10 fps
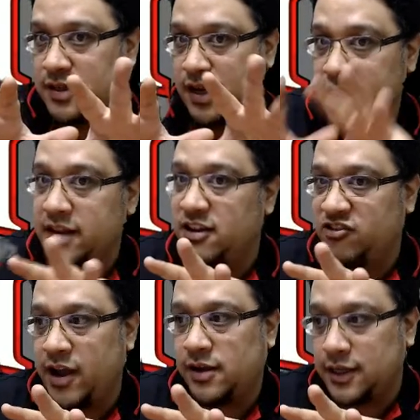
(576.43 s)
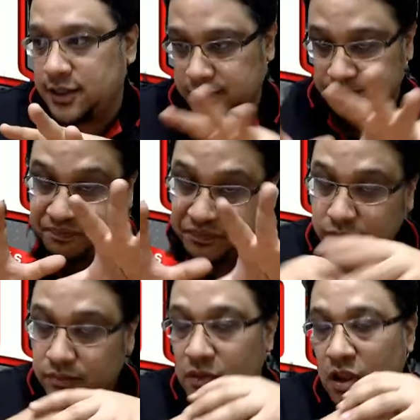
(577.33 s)
in the checklist.
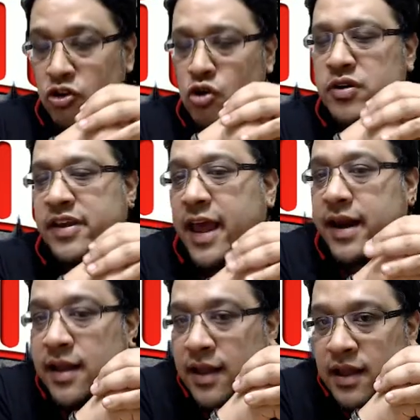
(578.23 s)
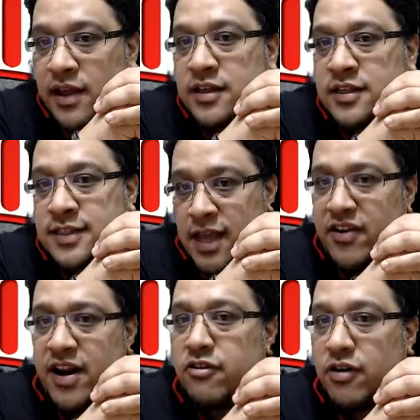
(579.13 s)
You would get
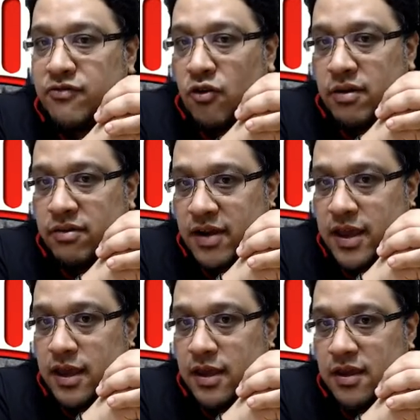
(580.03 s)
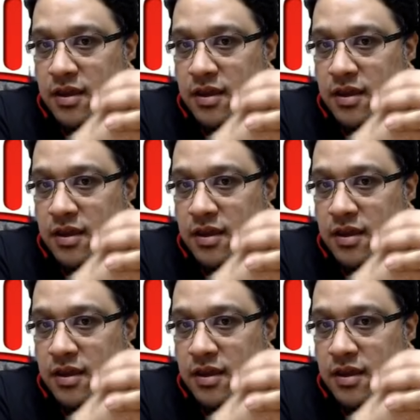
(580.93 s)
743, the